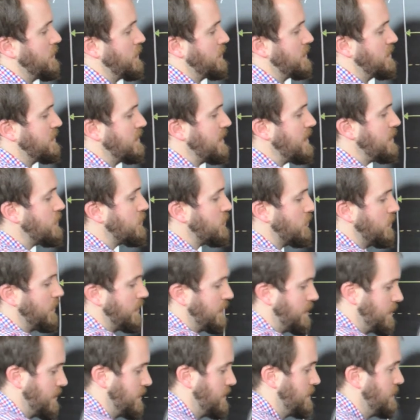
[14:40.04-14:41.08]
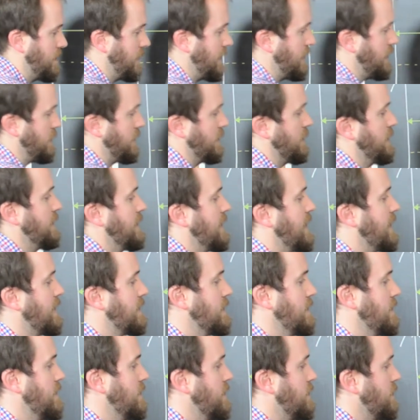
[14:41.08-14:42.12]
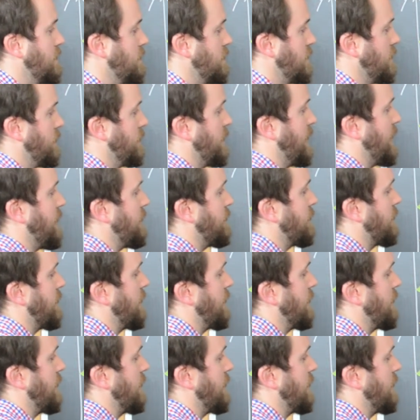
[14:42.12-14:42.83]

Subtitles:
our centroid to each of these axes. So we have